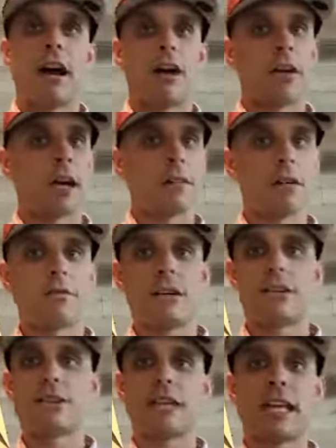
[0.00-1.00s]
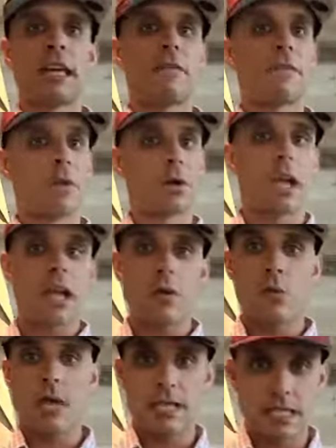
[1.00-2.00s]
A lot of our runners are taking 4 to
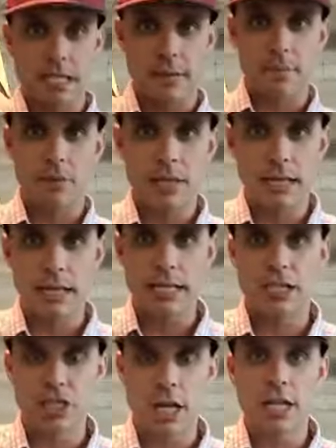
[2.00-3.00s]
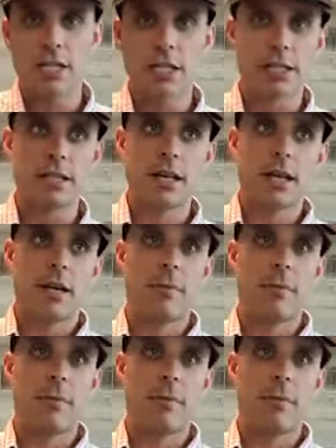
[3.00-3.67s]
8 weeks to complete these changes.